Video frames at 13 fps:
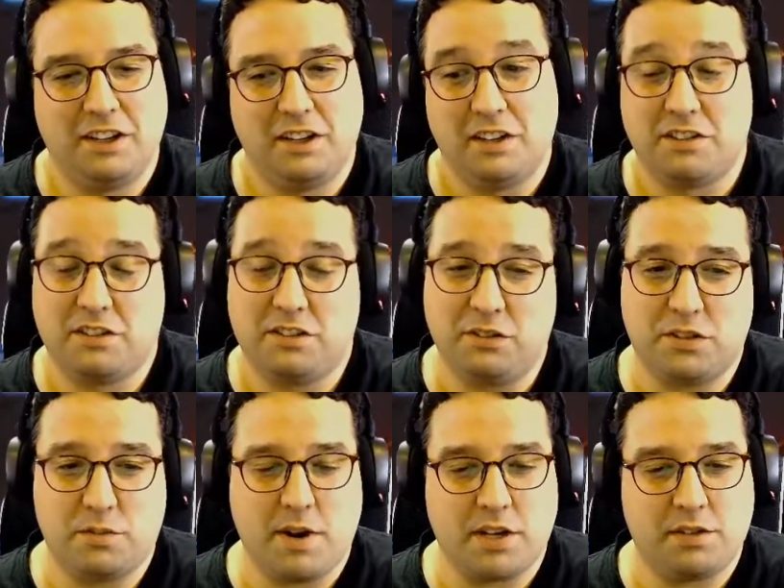So,
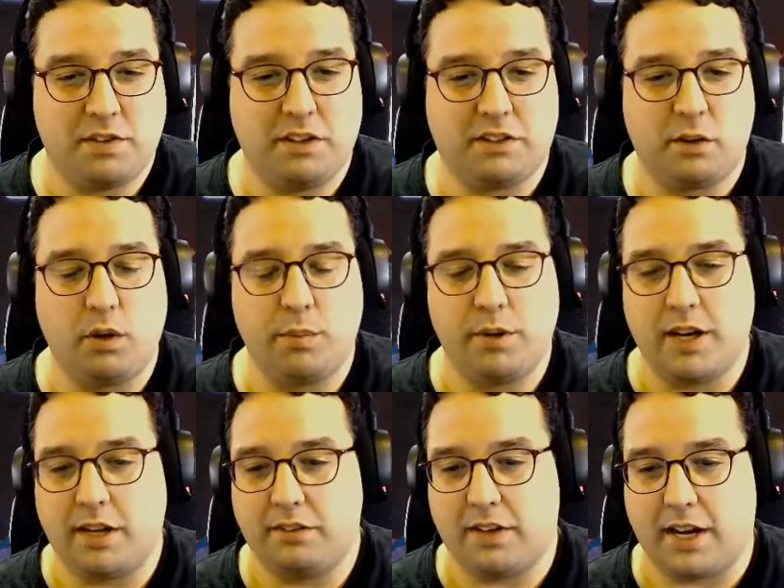smash face. It would have been
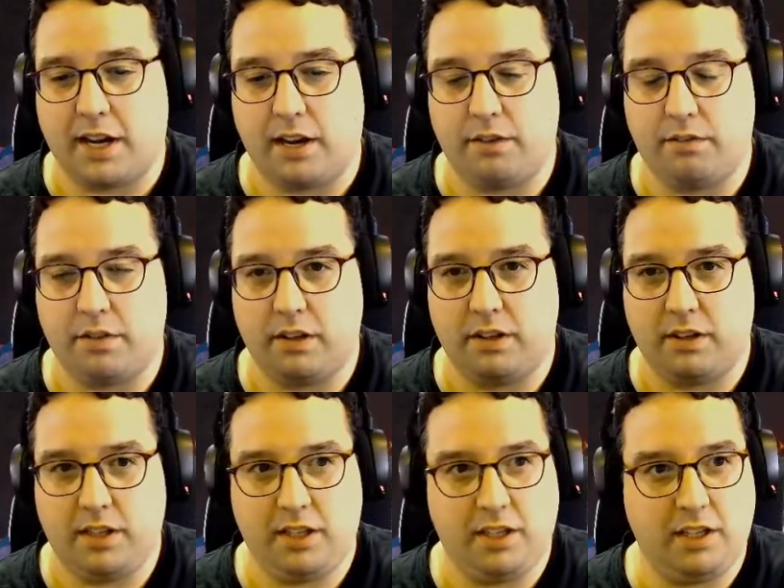nice to have
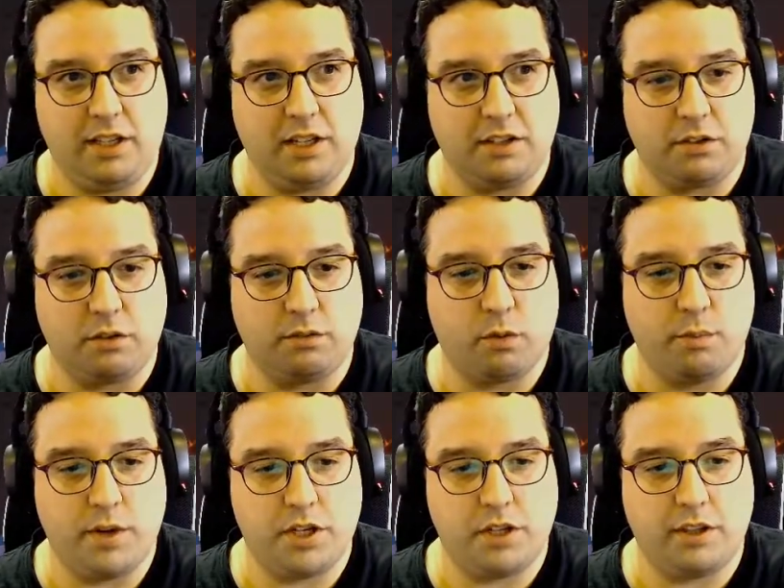the assault
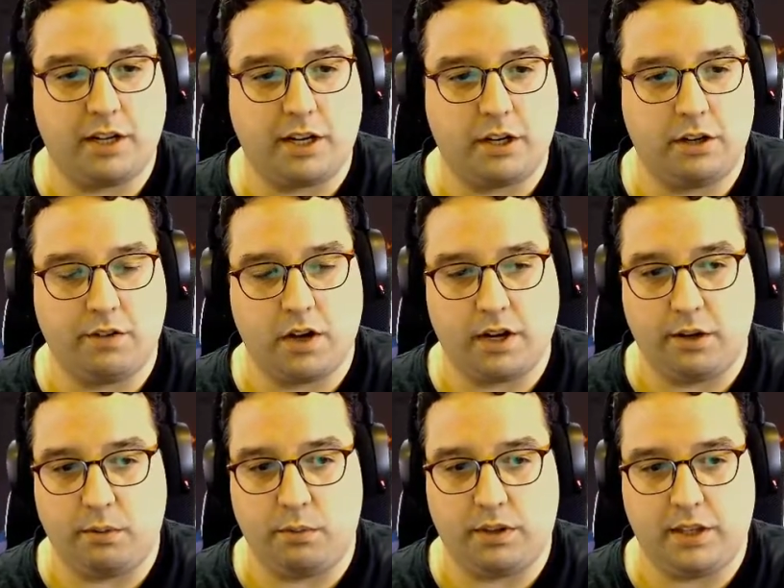formation, then I could have gone
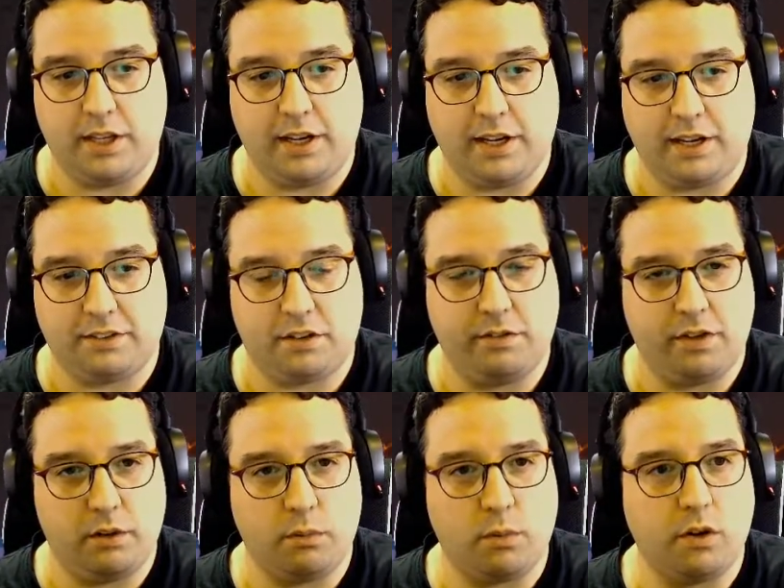out with the
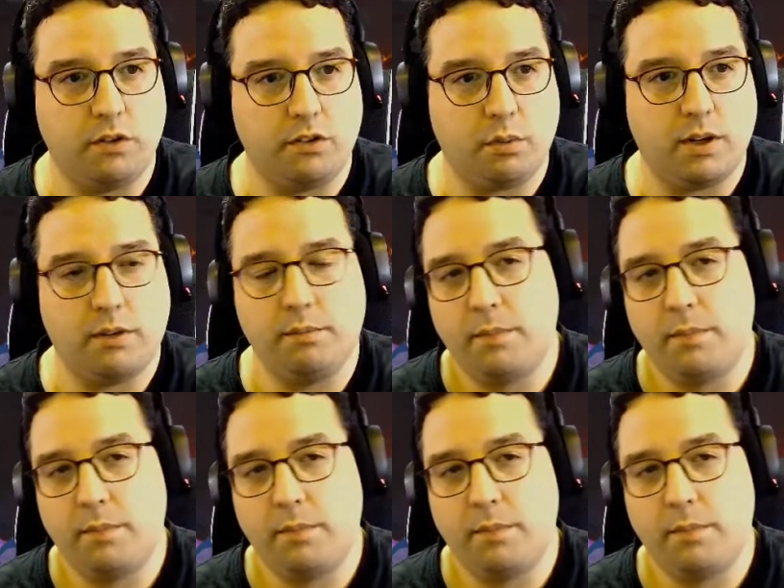excavated wall as well.